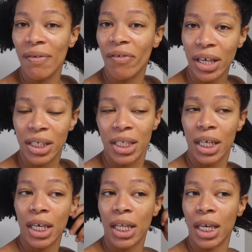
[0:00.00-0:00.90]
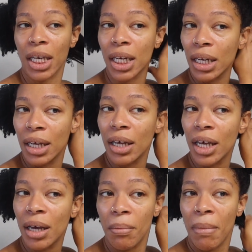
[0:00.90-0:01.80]
invest in
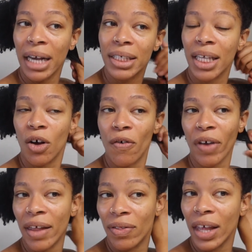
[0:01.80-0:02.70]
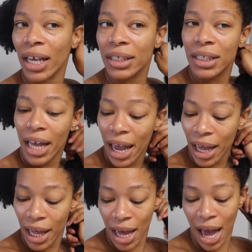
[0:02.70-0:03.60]
myself and things
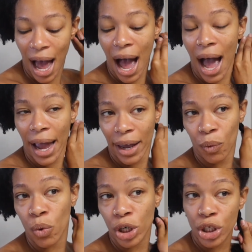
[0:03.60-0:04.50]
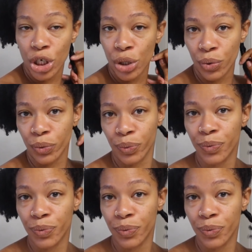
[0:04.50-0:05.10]
that I wanted to do.